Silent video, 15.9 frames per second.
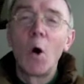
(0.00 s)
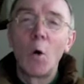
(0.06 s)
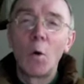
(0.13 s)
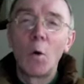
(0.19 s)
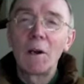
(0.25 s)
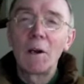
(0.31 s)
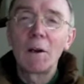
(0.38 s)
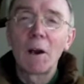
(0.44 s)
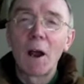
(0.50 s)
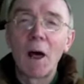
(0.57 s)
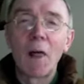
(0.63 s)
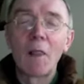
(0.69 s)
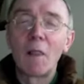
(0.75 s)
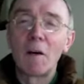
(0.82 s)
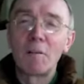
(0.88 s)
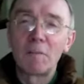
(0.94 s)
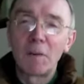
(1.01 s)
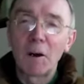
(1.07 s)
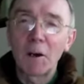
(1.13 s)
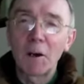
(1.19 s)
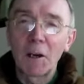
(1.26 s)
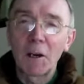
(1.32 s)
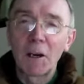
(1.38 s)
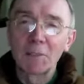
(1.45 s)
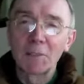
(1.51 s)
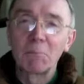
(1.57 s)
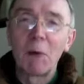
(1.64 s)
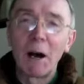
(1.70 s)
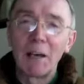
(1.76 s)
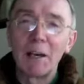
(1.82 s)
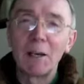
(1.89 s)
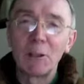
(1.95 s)
Where the fuck is
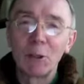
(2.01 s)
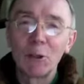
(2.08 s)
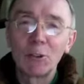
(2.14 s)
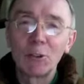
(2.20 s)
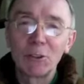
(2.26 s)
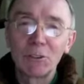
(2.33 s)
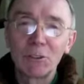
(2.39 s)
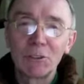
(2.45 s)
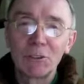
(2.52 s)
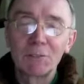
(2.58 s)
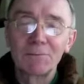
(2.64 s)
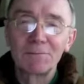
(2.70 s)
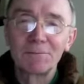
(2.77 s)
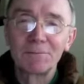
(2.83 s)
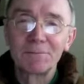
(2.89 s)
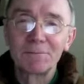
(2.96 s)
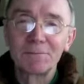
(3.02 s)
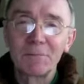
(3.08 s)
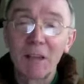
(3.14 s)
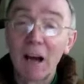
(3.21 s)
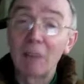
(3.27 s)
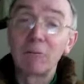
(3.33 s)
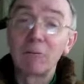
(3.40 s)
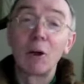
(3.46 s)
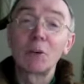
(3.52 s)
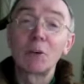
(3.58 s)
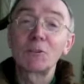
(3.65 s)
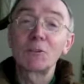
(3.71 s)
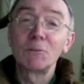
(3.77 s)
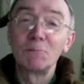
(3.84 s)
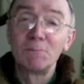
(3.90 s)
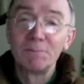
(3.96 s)
my illusions? I've lost
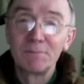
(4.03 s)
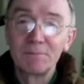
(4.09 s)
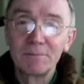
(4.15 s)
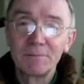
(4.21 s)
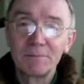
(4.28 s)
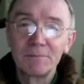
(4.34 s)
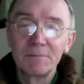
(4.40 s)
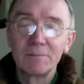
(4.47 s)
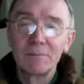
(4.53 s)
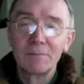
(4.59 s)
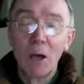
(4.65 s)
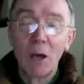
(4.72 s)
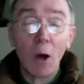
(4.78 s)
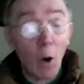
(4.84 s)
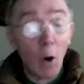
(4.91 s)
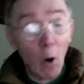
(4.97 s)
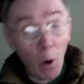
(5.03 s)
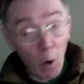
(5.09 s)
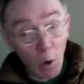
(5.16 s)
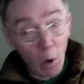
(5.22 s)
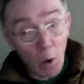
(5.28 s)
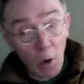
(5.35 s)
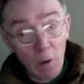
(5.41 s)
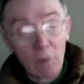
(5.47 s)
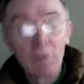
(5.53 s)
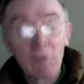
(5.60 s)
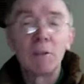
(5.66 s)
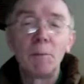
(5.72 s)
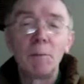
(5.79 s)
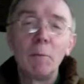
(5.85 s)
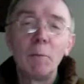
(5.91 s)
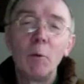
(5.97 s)
them. Or, to
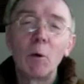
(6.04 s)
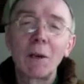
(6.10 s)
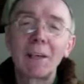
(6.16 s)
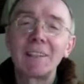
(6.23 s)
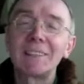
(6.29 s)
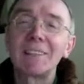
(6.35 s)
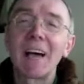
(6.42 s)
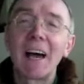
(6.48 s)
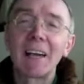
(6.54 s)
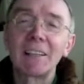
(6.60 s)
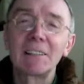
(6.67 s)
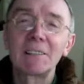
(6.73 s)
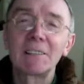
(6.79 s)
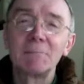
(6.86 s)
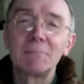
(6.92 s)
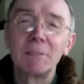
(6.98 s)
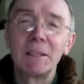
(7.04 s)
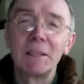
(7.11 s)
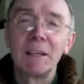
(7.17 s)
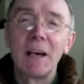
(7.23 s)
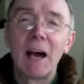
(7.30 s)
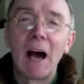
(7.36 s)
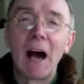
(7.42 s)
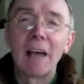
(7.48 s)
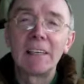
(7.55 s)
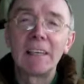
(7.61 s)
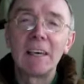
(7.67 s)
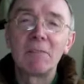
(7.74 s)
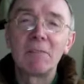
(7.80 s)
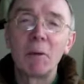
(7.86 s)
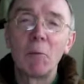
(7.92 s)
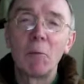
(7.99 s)
be more exact, I
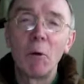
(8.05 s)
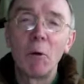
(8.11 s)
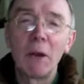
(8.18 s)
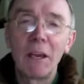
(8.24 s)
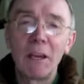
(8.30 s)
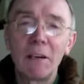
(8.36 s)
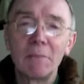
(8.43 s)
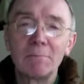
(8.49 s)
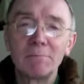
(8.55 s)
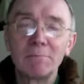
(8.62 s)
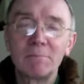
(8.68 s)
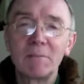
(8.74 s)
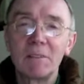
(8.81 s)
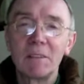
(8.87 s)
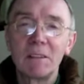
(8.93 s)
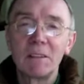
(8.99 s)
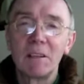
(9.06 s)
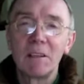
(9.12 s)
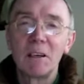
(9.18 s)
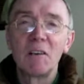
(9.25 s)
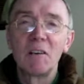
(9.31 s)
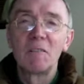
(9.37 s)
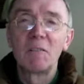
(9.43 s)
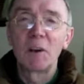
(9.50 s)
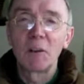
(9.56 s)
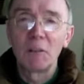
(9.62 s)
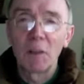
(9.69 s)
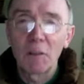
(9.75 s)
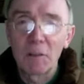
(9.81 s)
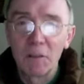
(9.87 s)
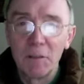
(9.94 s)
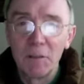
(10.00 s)
gave them away. For
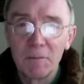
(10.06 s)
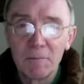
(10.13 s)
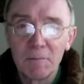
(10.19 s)
nothing.